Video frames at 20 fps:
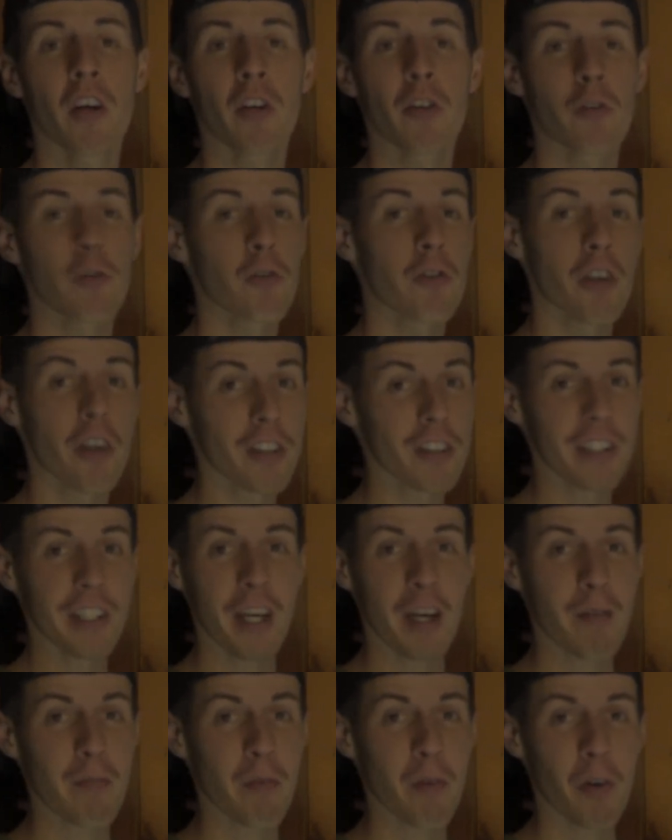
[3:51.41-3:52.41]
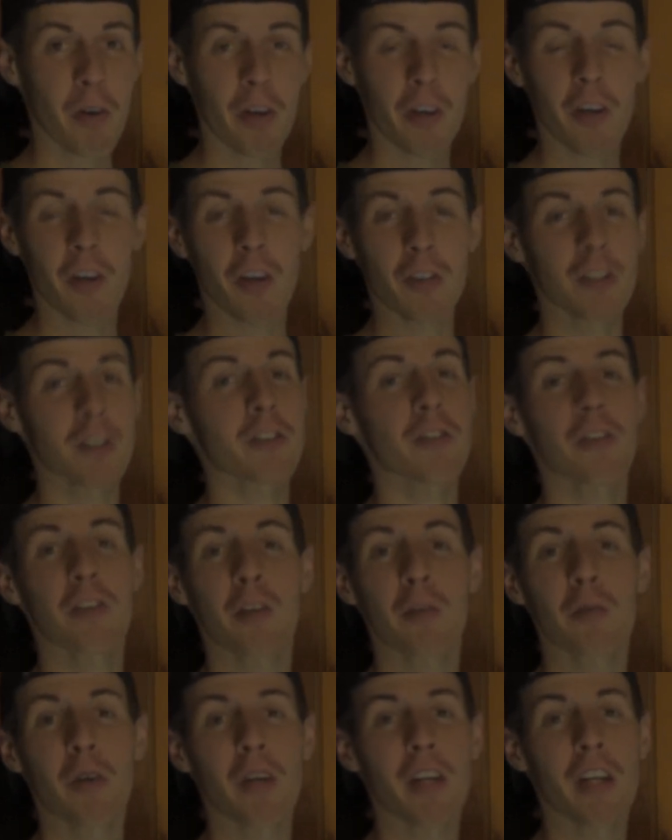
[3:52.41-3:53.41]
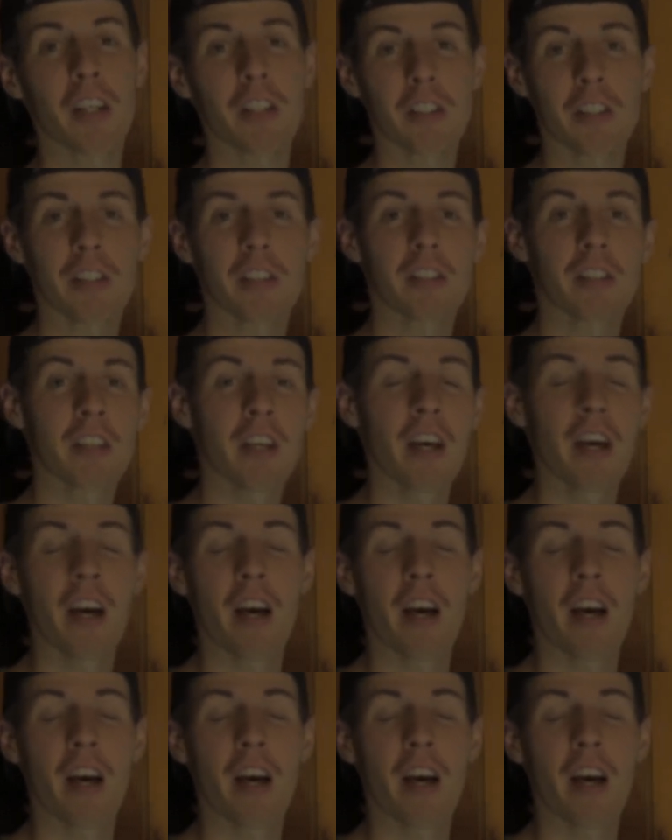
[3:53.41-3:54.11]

New Jersey 8-pointer, 131 inches,